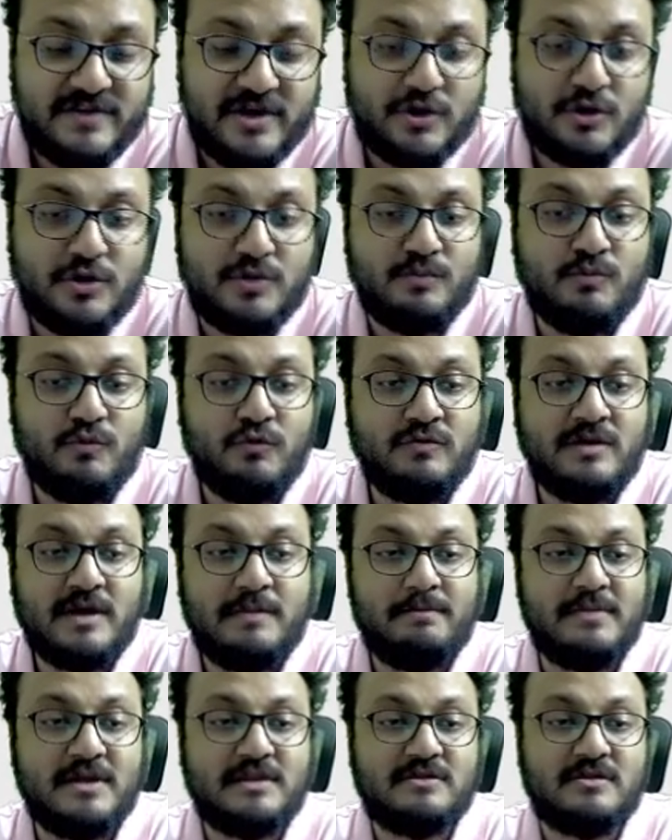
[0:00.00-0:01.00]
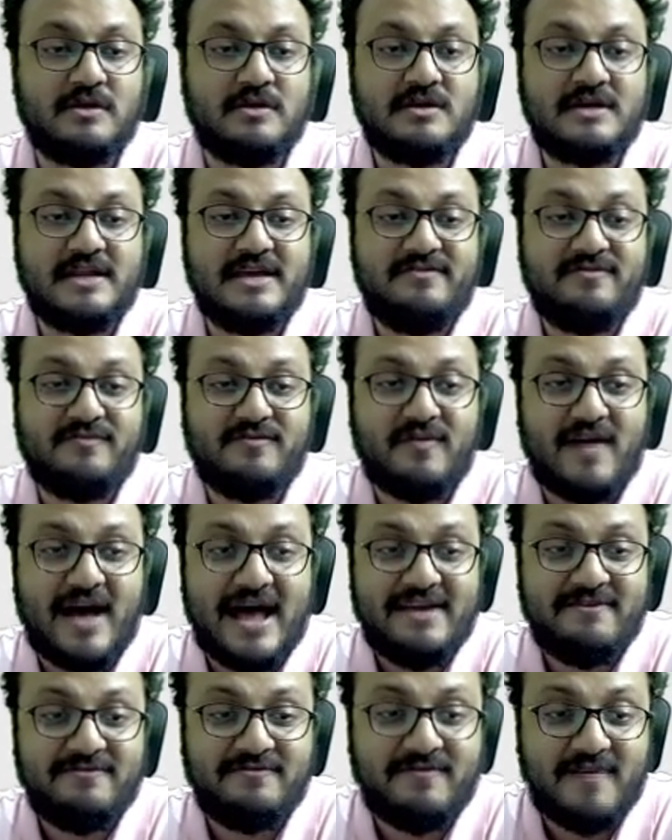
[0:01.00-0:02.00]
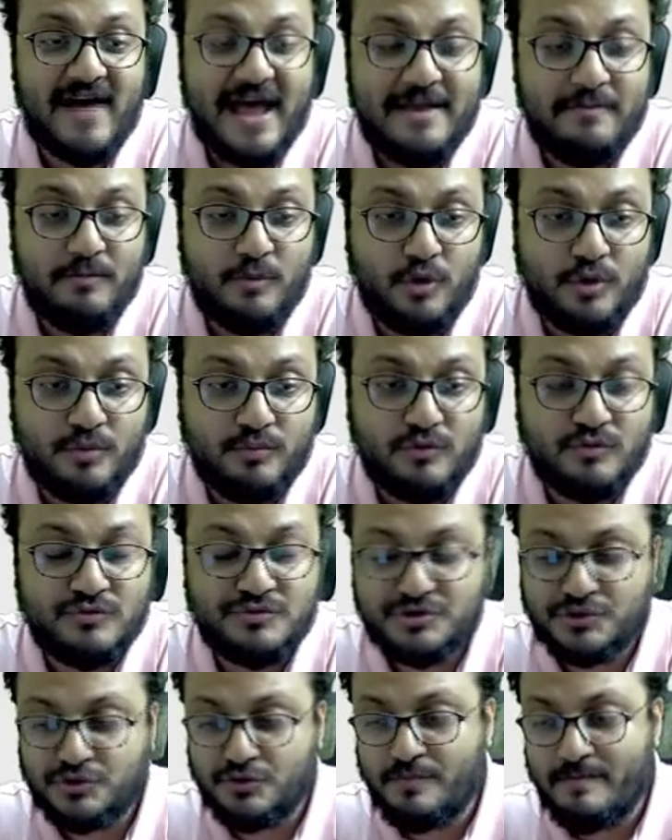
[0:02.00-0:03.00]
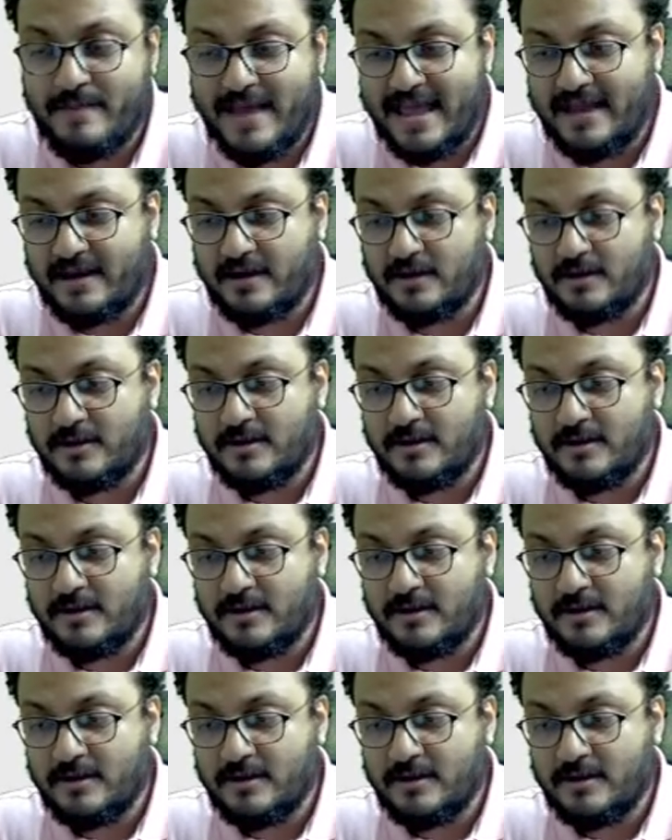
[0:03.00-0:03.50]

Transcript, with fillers: are on move number 35. Five more moves to make.